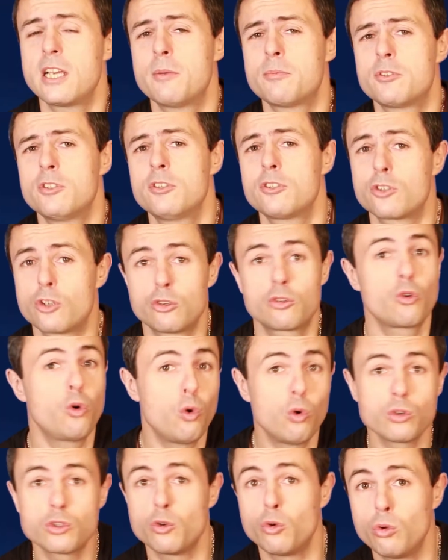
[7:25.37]
absence could
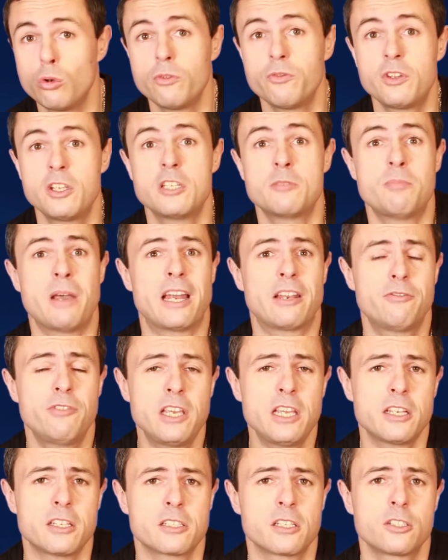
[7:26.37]
cause all of these bad things.